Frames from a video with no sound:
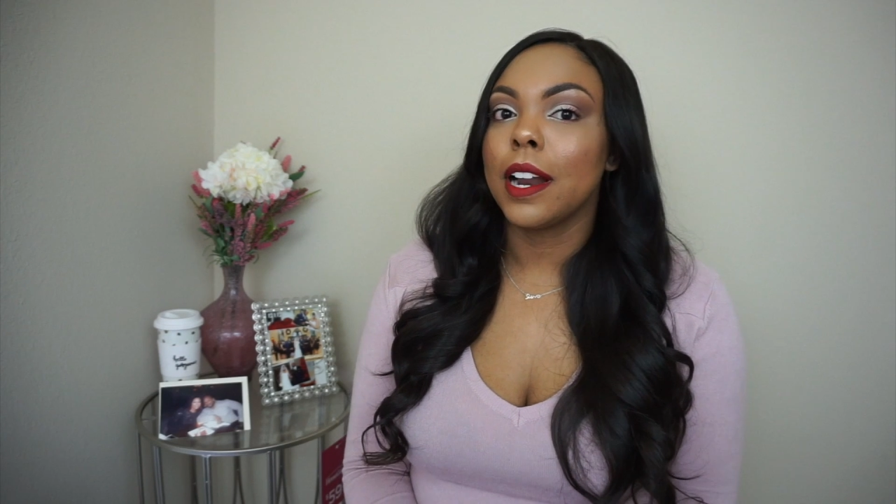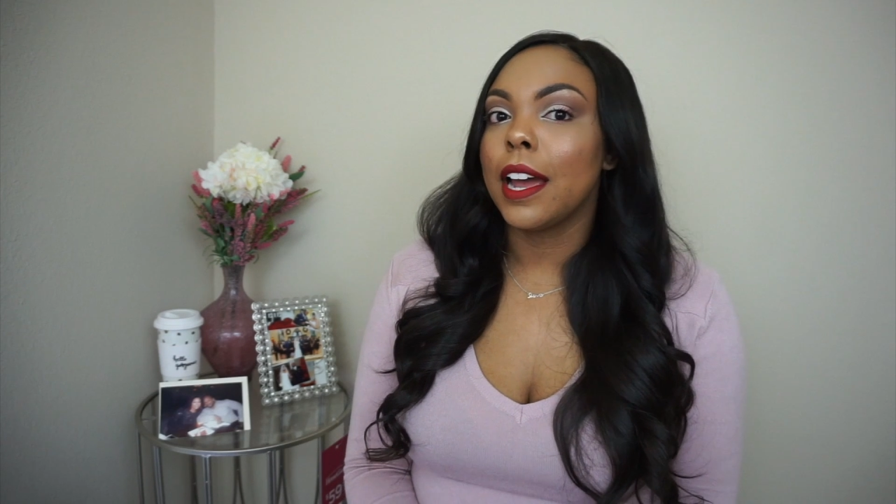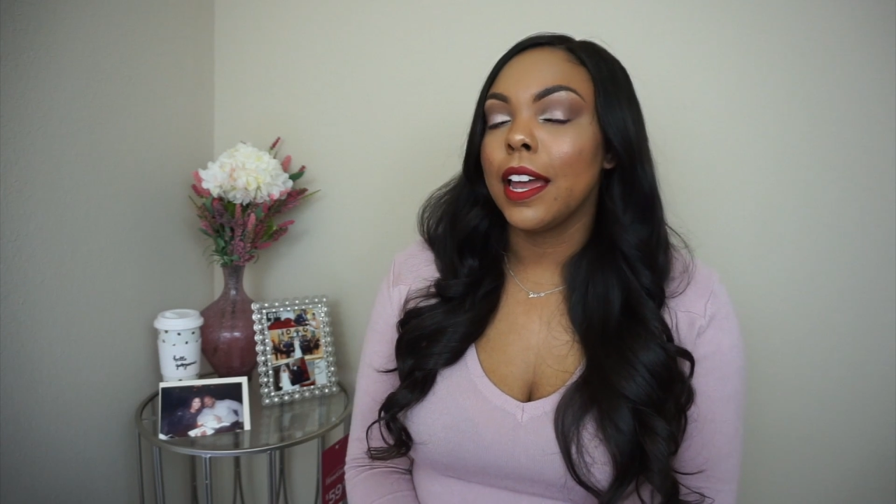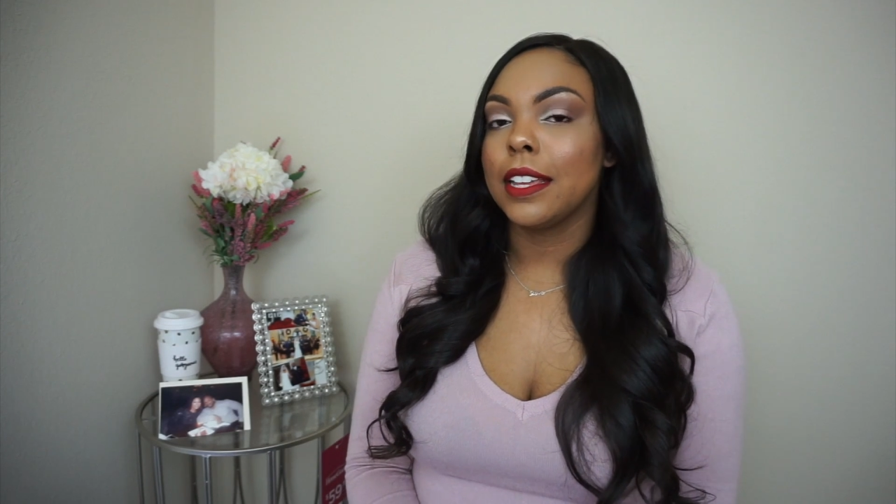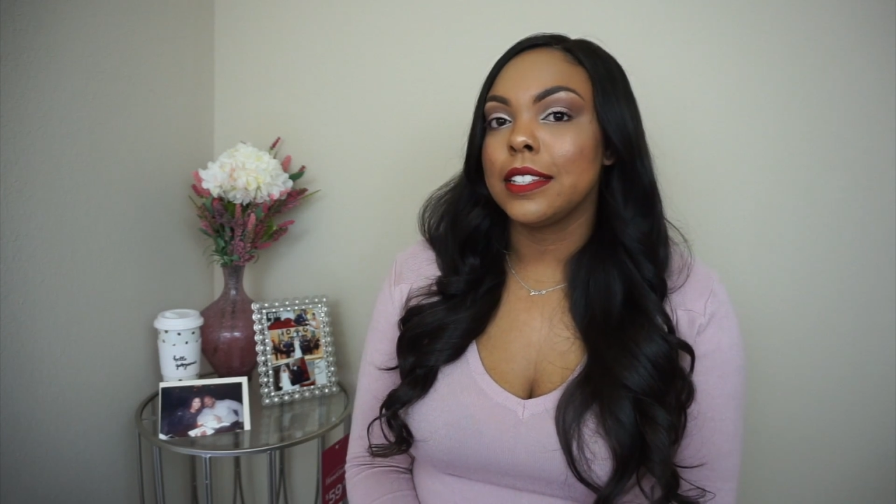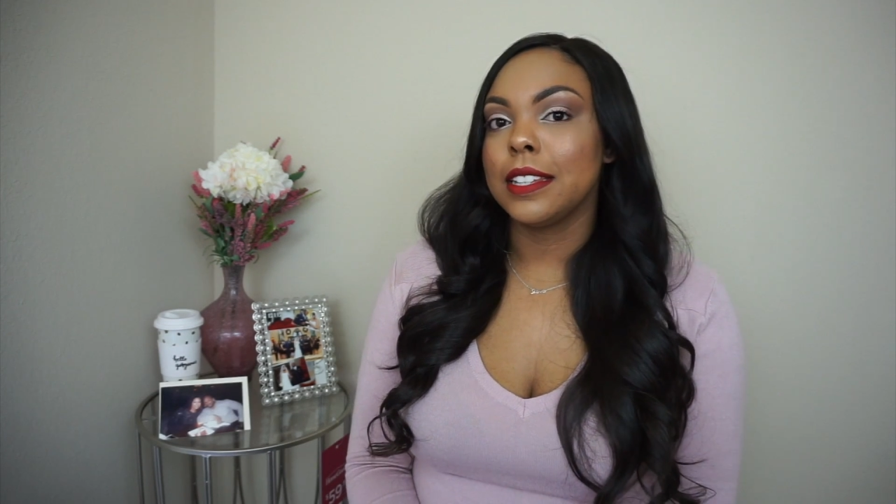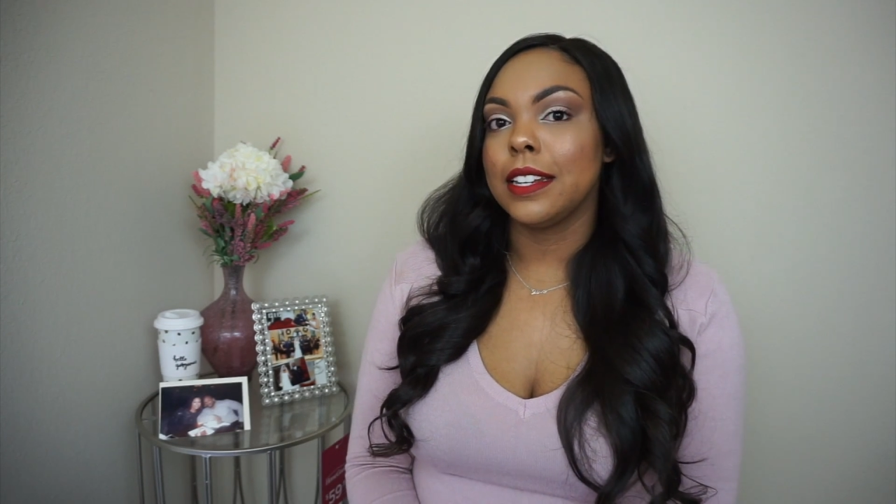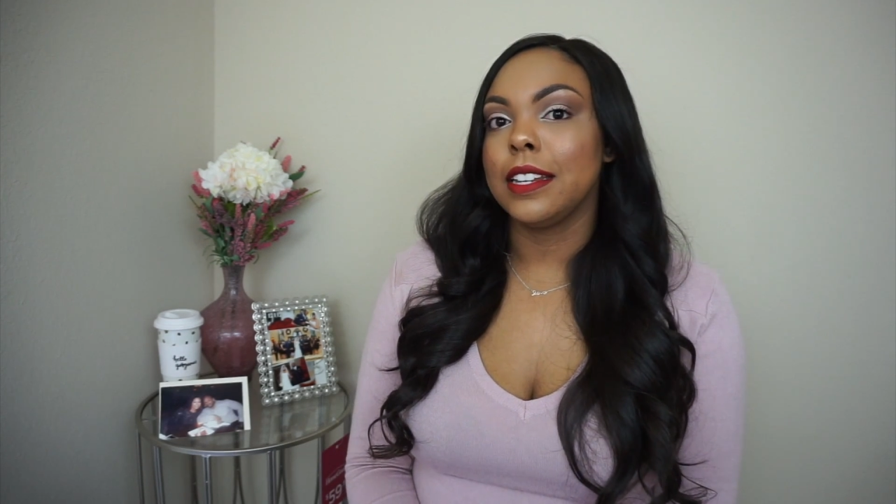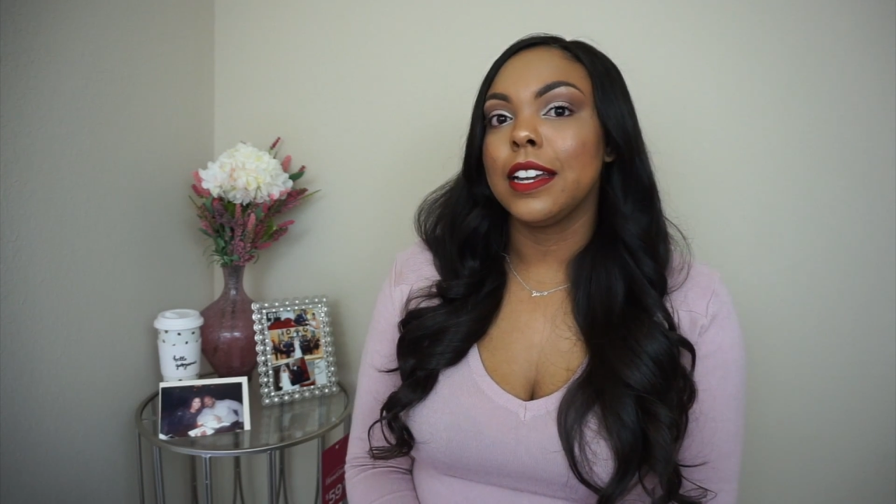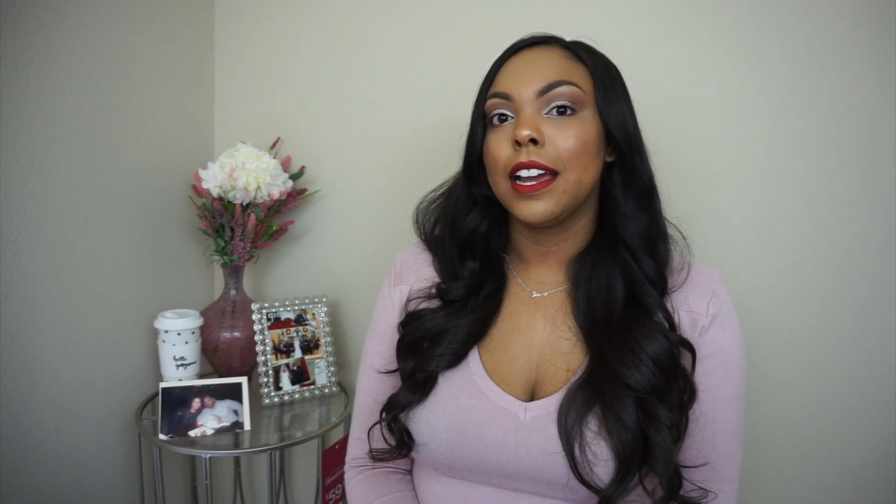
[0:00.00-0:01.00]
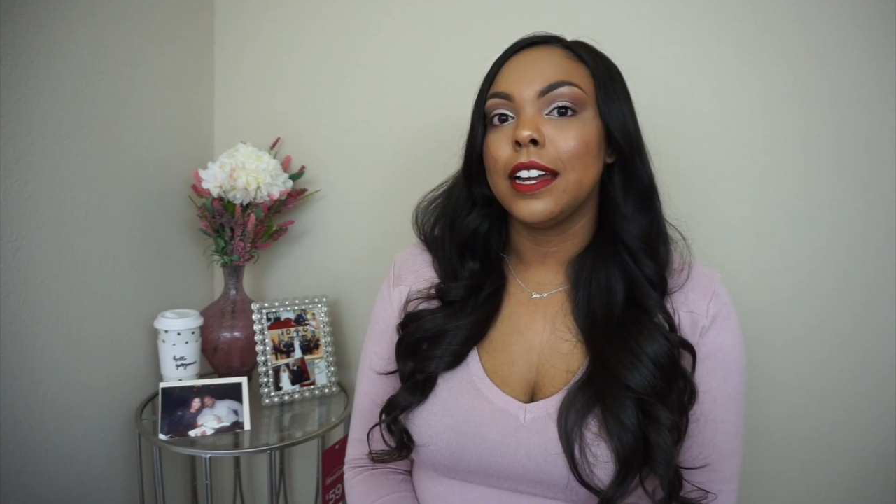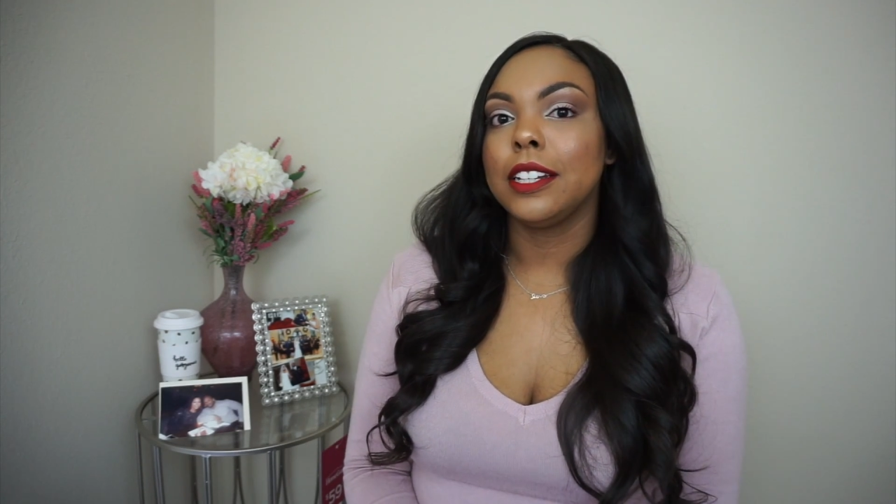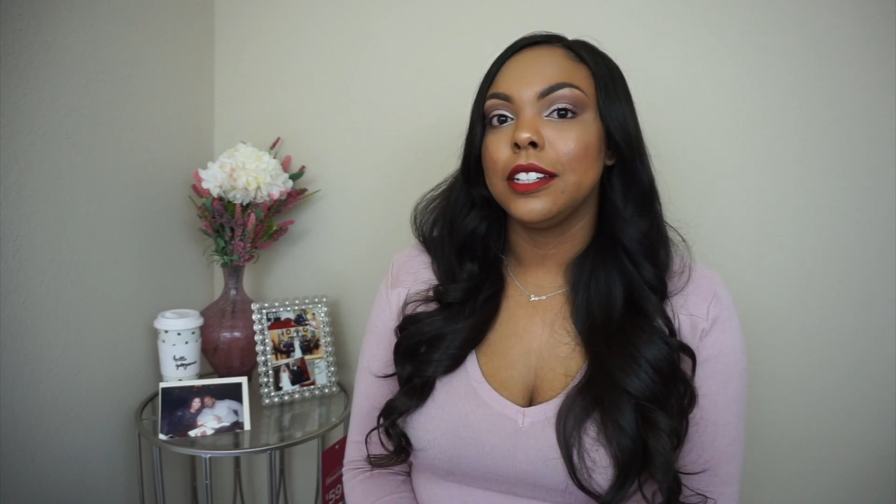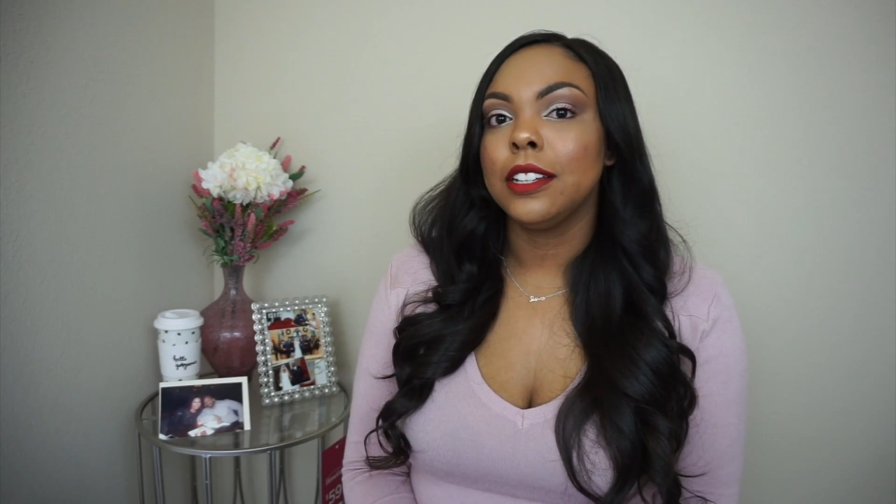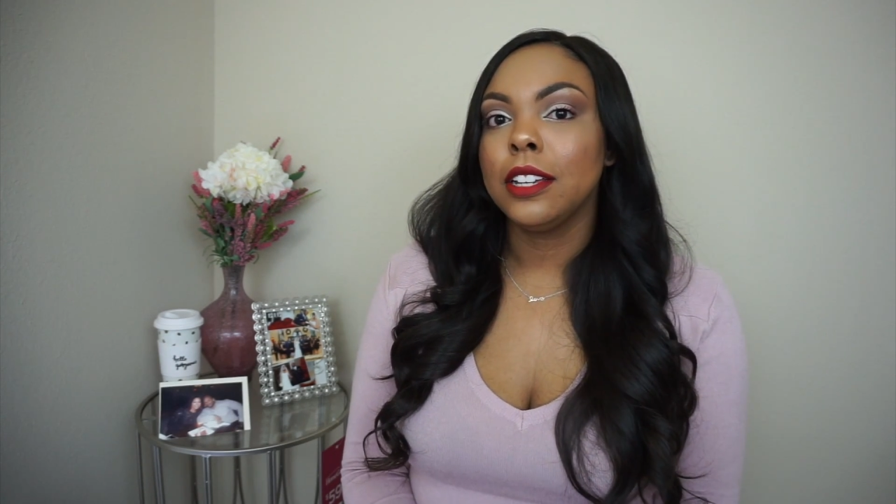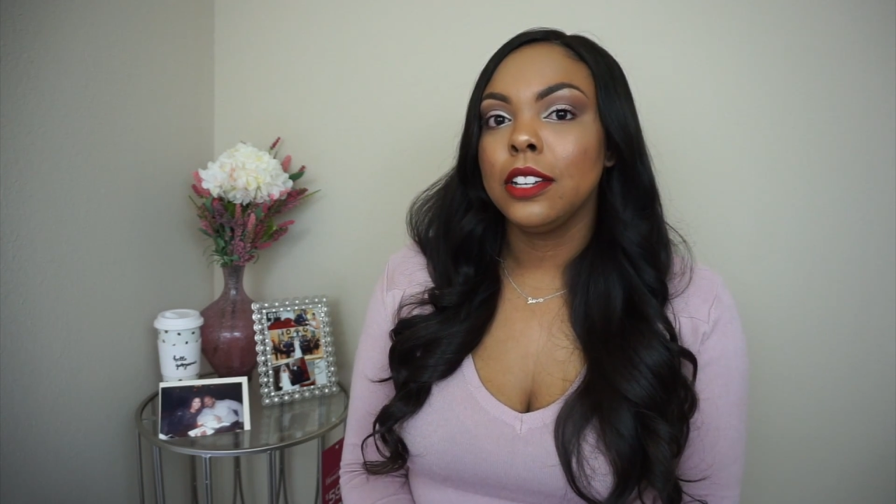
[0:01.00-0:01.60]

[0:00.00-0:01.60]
nice, and he kind of